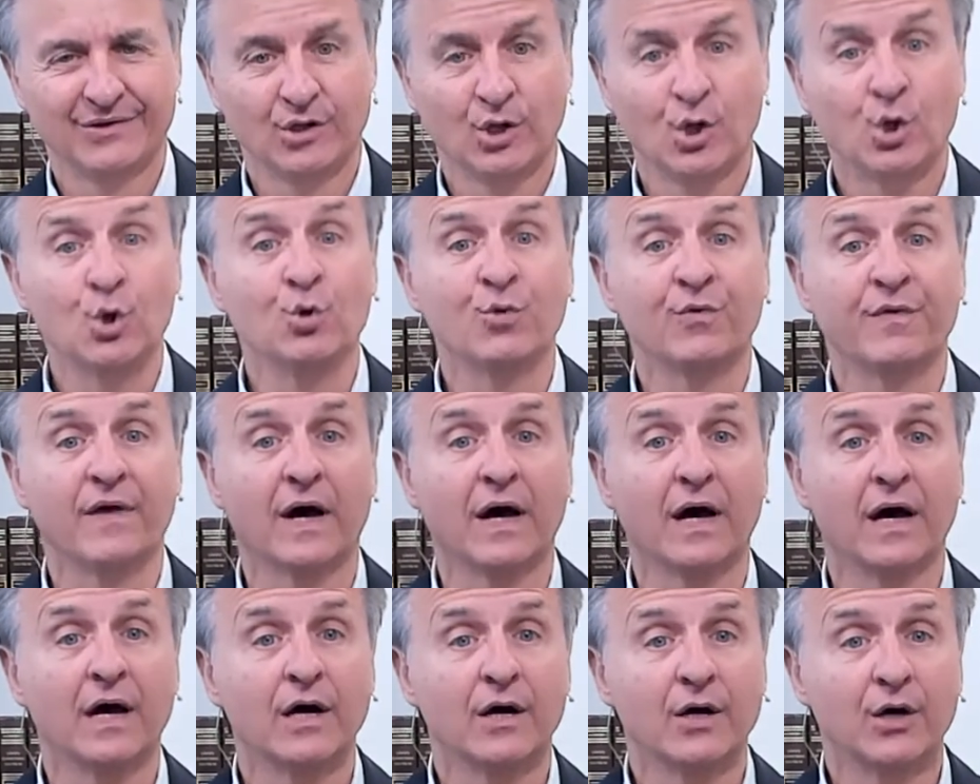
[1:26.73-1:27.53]
who
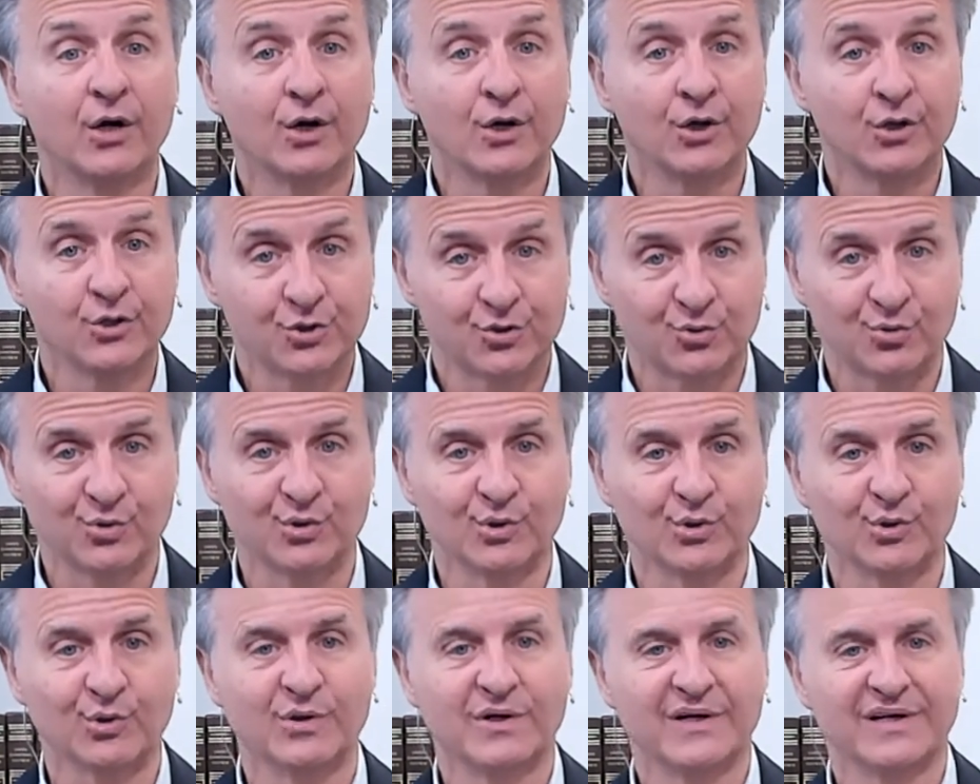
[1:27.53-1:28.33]
the
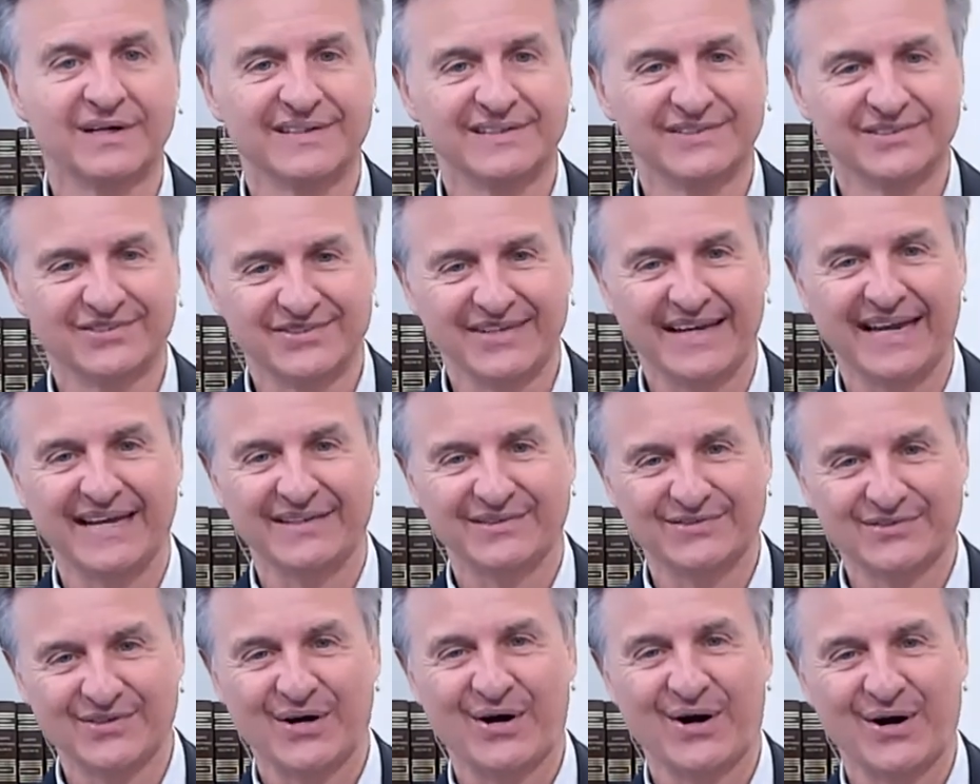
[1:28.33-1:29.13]
true
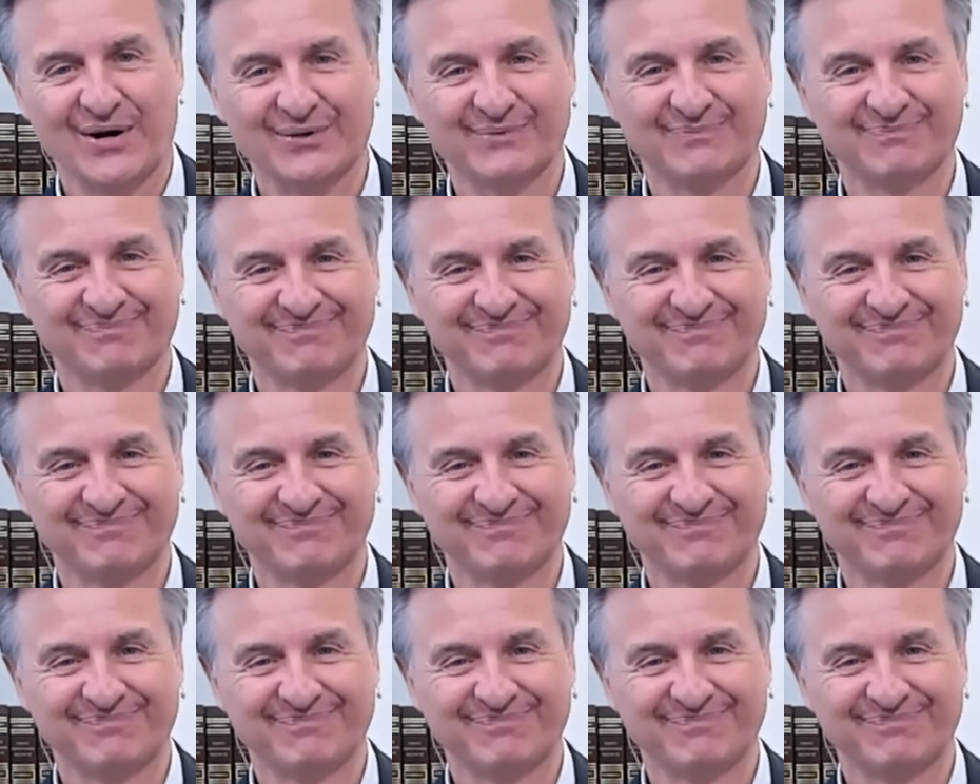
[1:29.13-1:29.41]
saints are?